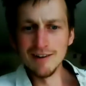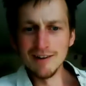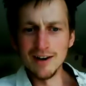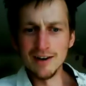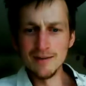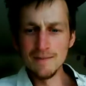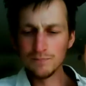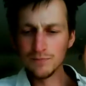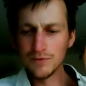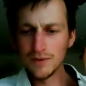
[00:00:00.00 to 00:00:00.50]

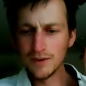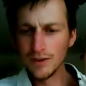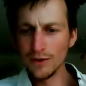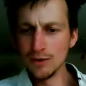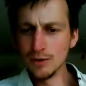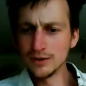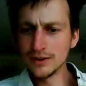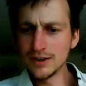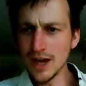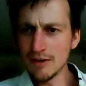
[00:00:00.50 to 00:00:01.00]
Right.
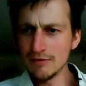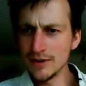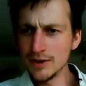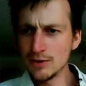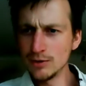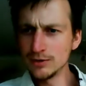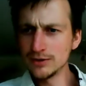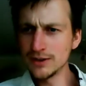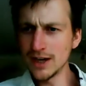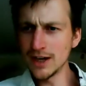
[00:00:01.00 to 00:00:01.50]
You're definitely
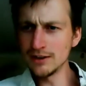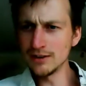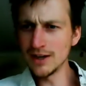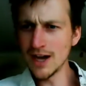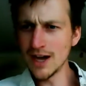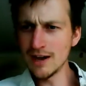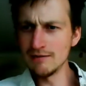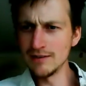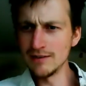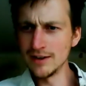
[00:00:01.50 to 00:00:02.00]
called Daniel
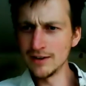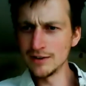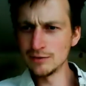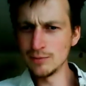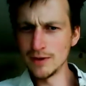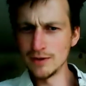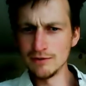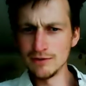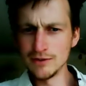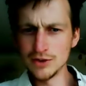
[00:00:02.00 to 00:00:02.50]
Harris
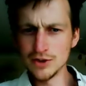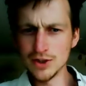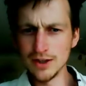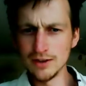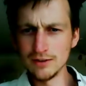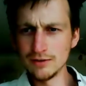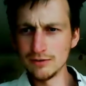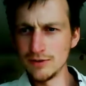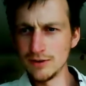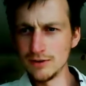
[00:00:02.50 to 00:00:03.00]
when you're in
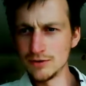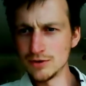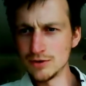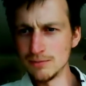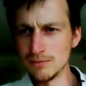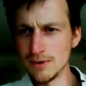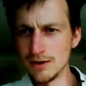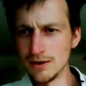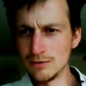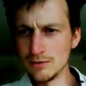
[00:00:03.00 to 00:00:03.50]
Change the Future
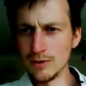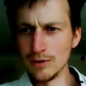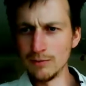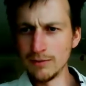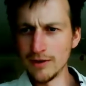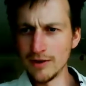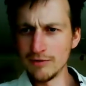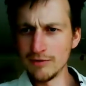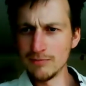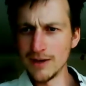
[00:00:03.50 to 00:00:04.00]
mode. We'll
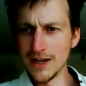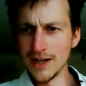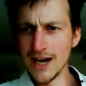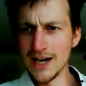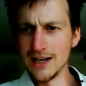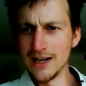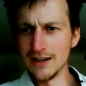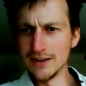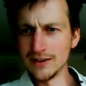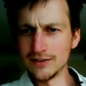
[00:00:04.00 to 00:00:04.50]
both make
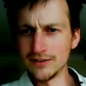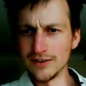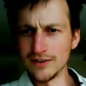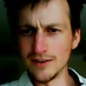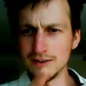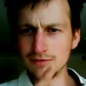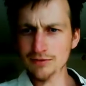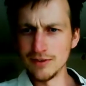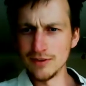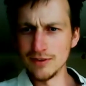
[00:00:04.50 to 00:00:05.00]

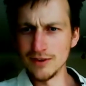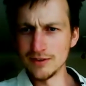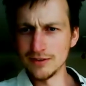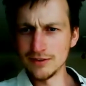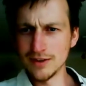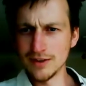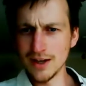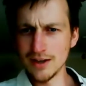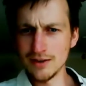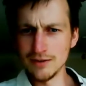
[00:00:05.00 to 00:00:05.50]
aliases for this
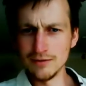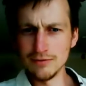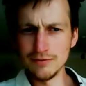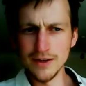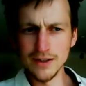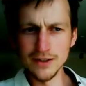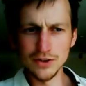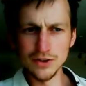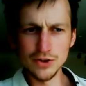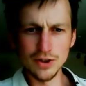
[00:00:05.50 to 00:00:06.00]
second
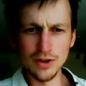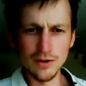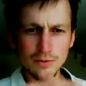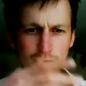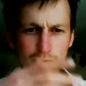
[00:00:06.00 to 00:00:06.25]
venture.